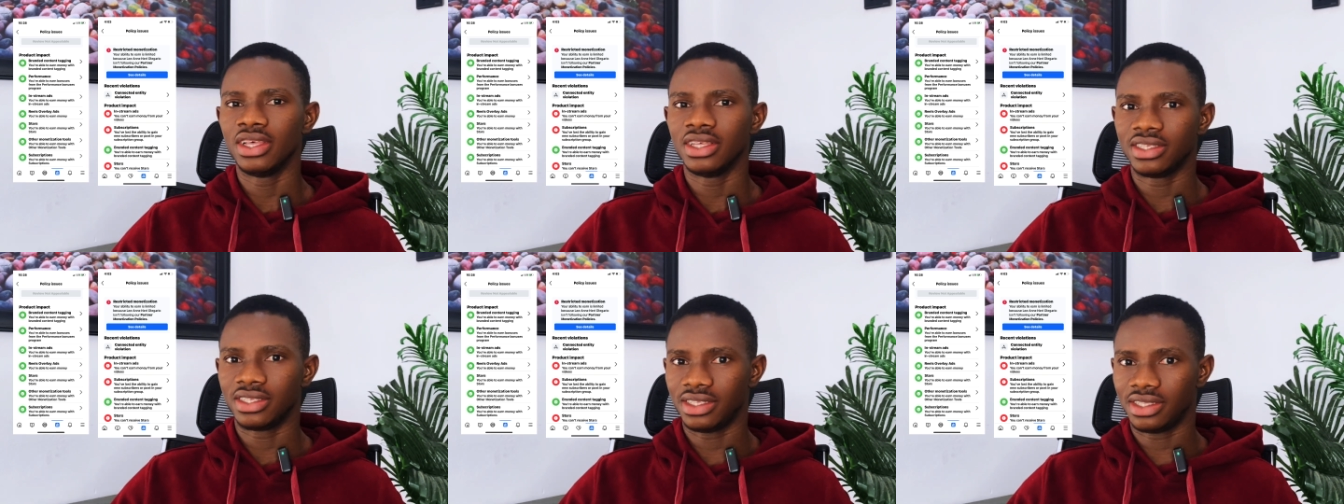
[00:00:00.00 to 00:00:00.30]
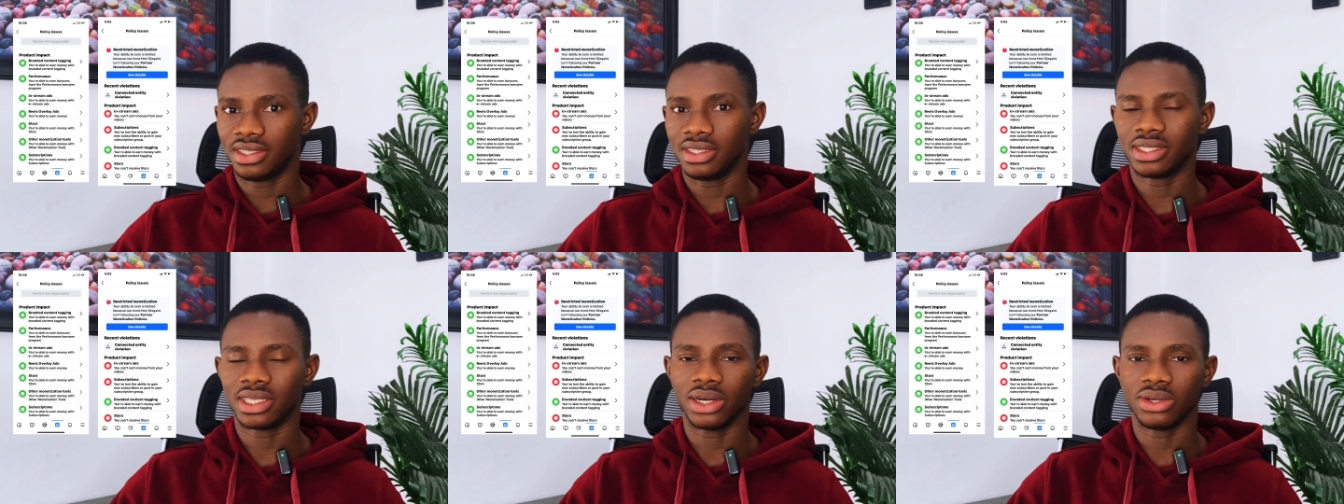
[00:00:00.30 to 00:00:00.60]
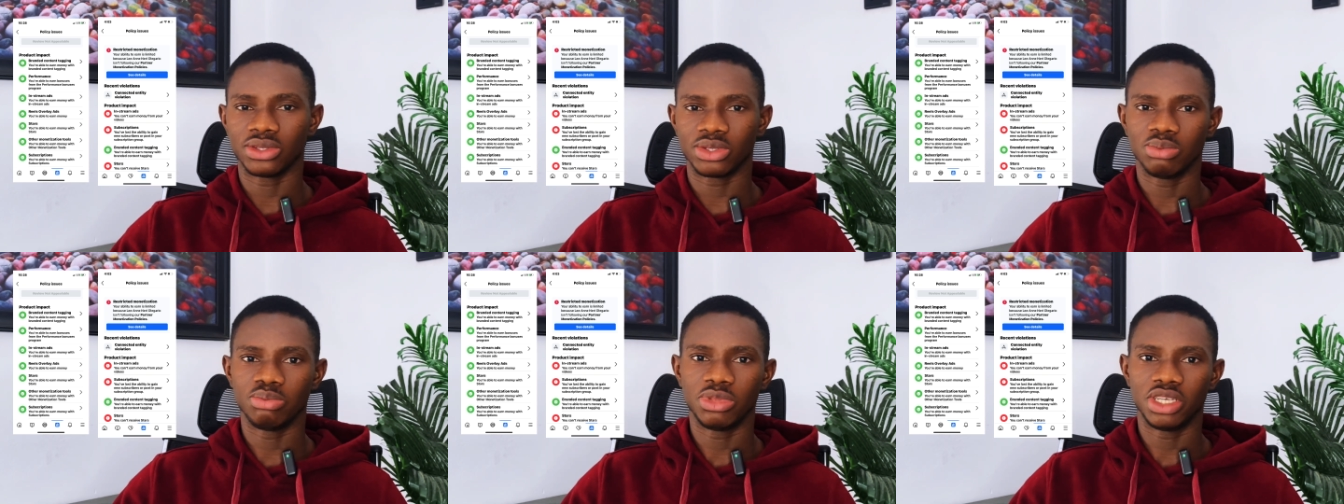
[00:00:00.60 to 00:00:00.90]
sixty
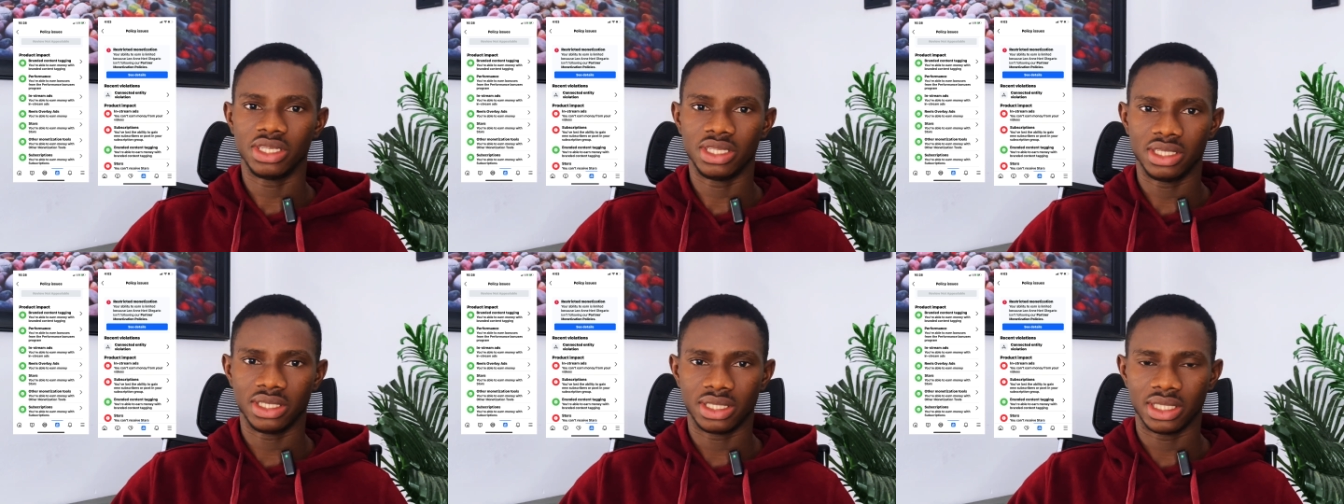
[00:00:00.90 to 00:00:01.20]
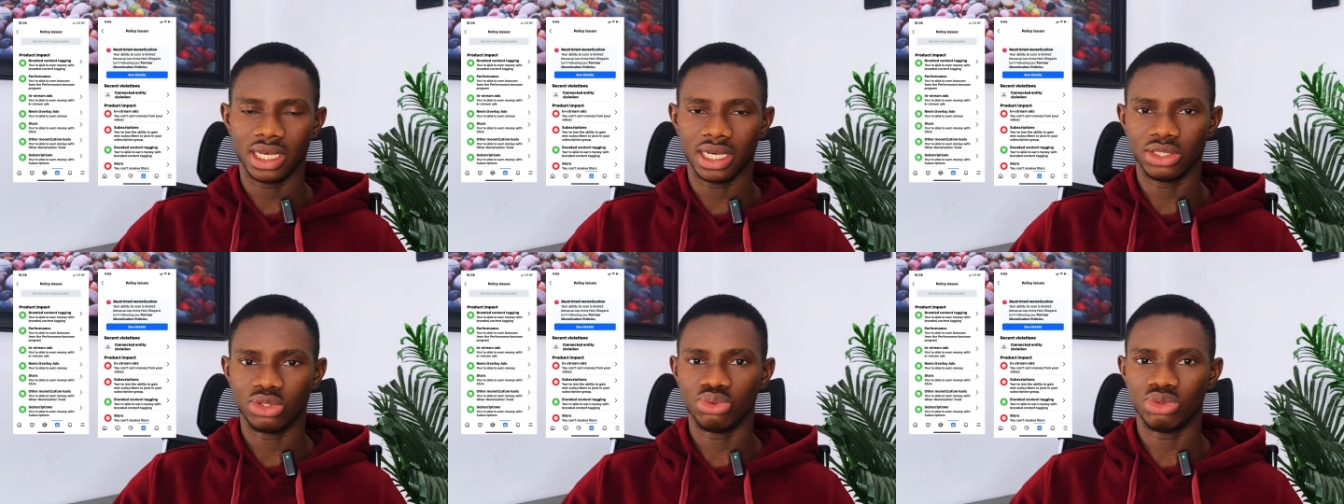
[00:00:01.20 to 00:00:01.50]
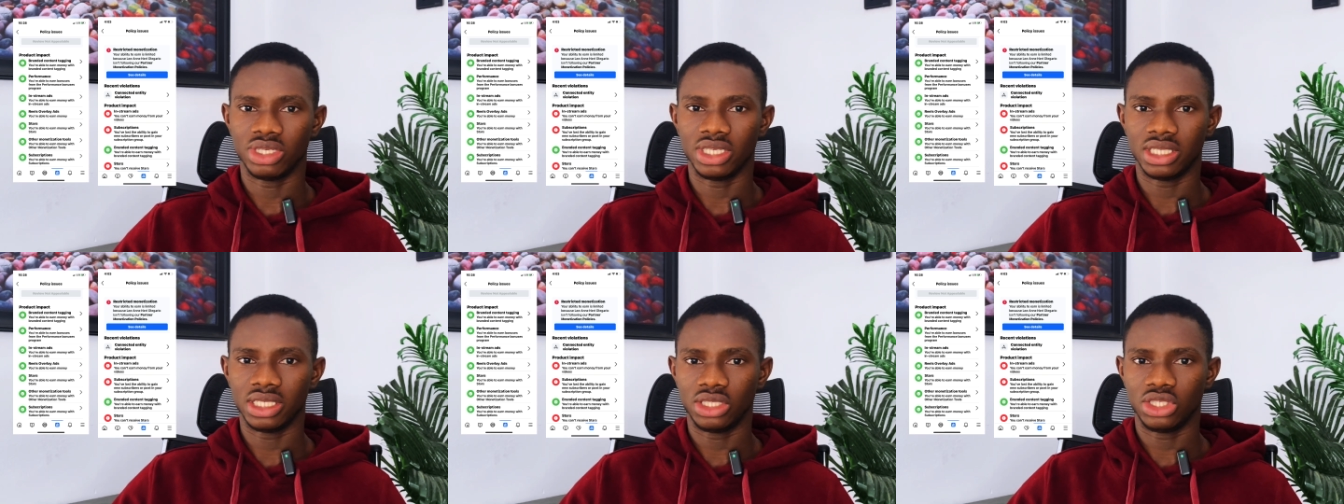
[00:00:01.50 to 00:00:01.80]
thousand minutes that
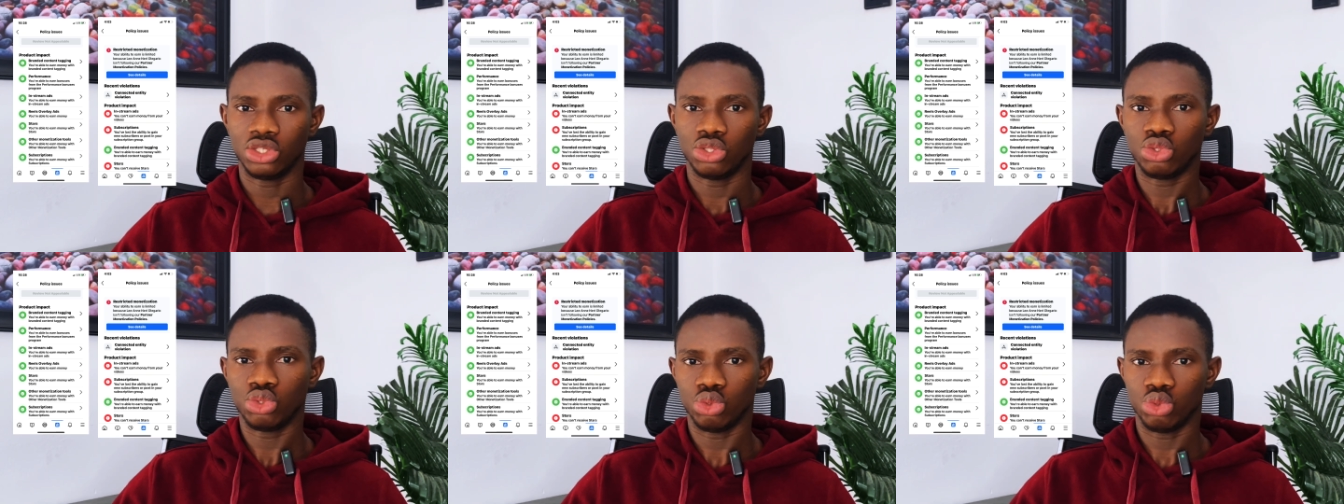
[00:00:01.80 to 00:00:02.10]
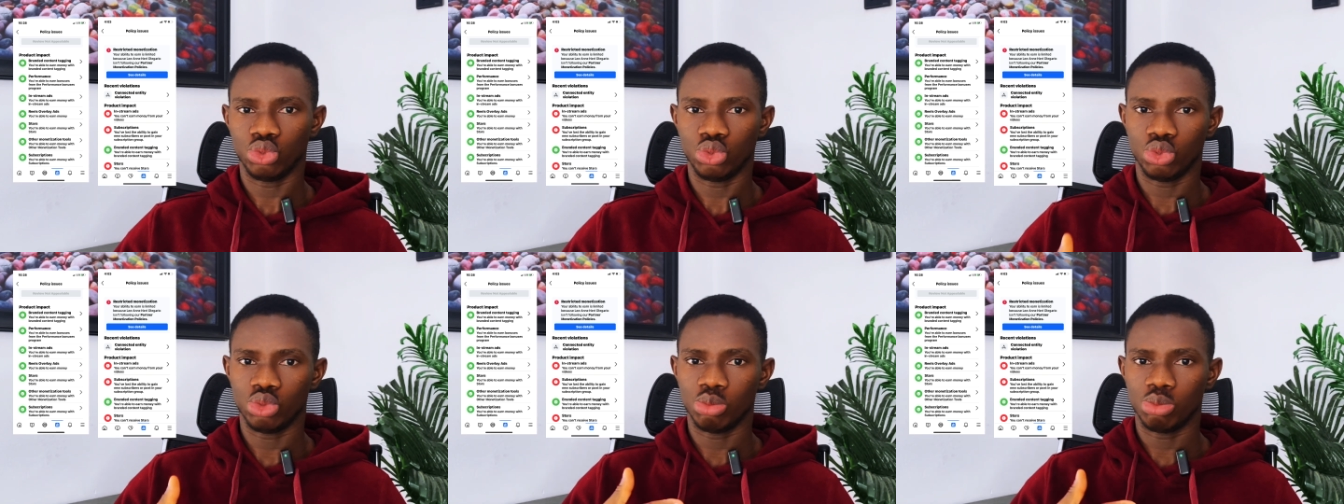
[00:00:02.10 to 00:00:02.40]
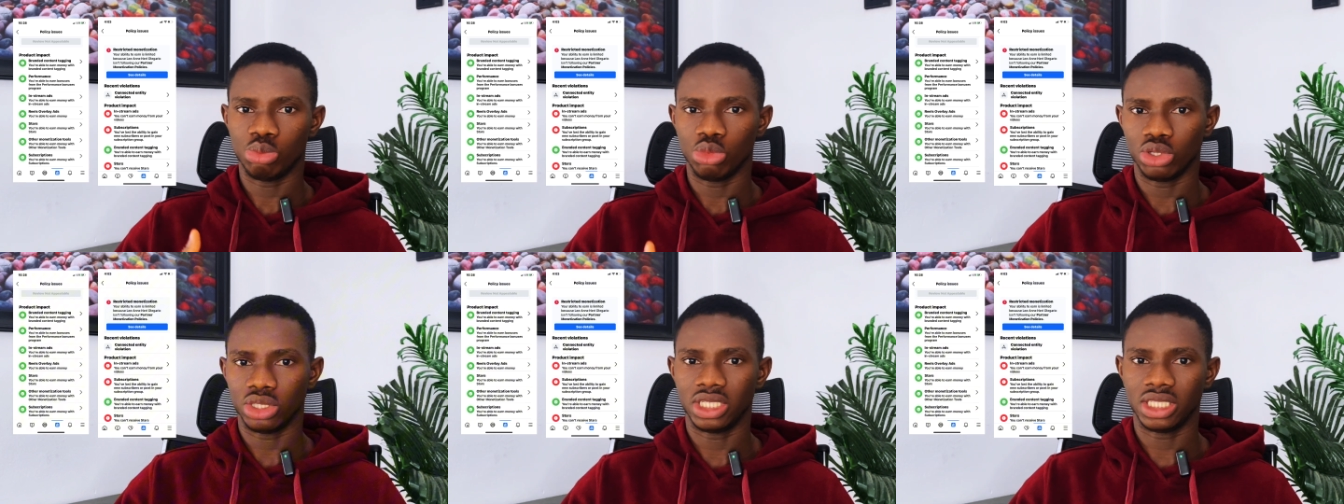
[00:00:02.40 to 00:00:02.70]
we need to
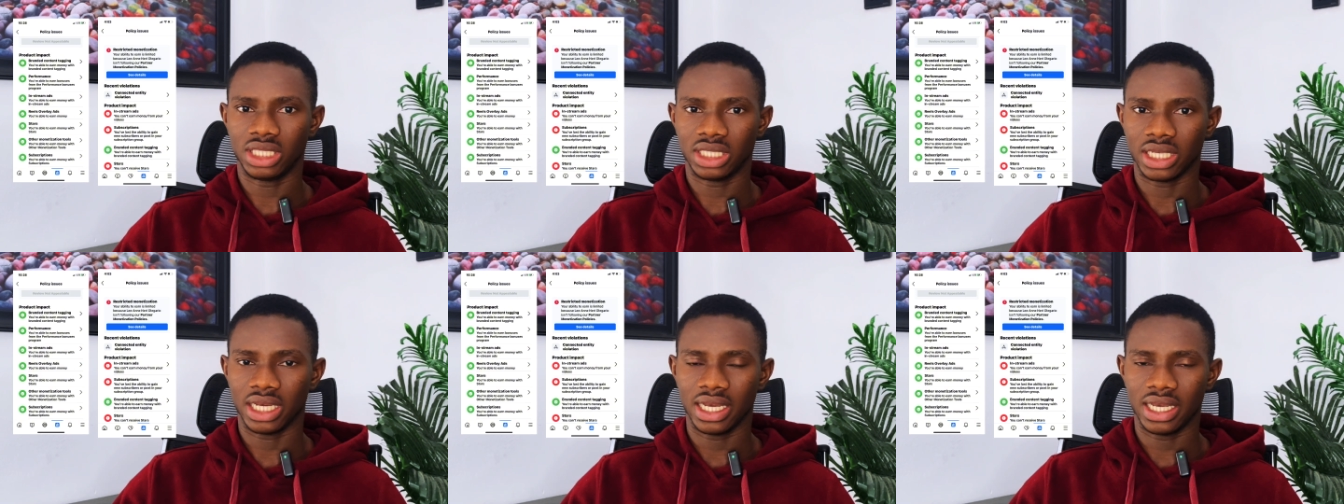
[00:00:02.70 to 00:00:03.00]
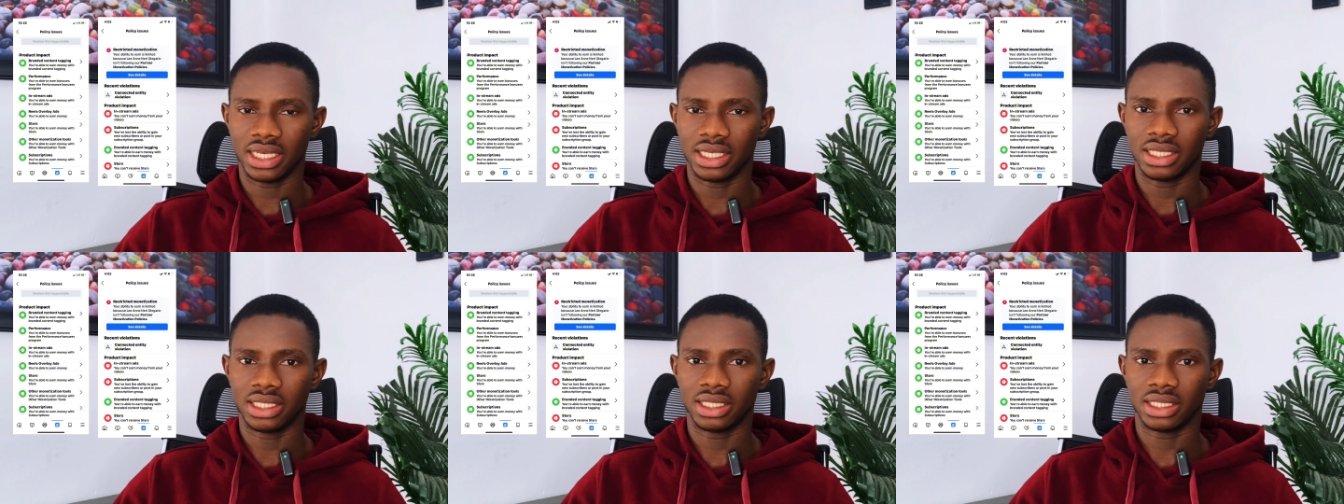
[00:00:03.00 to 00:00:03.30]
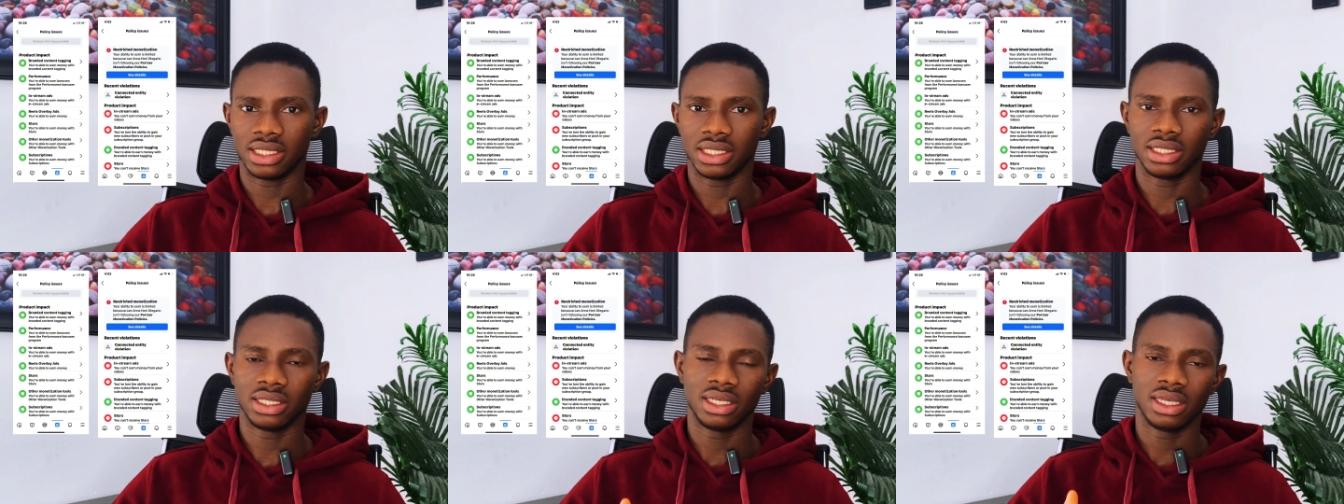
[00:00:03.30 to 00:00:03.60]

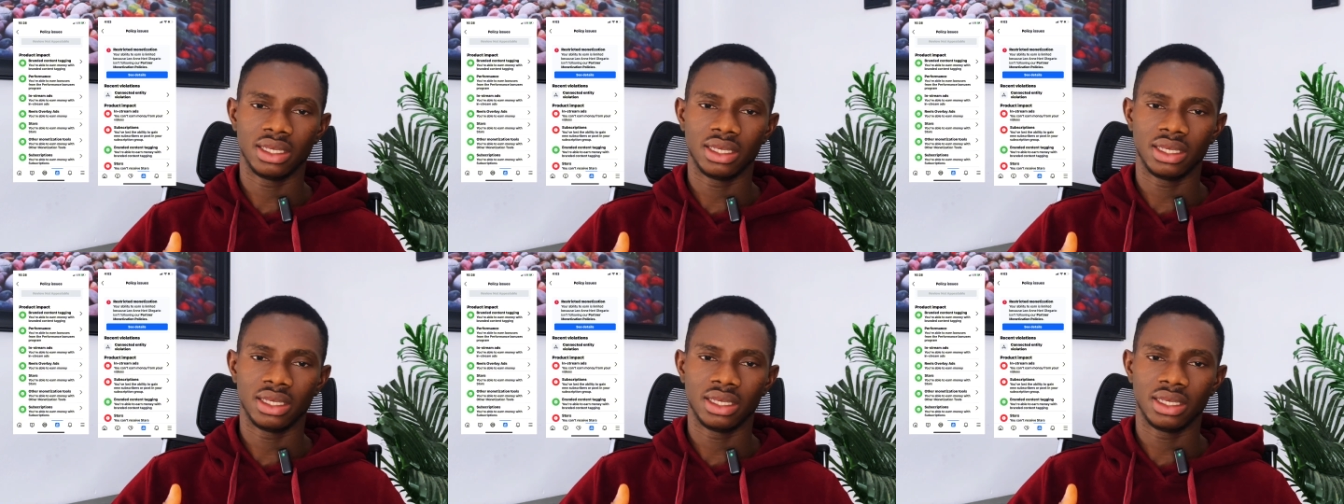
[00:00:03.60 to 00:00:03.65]
monetize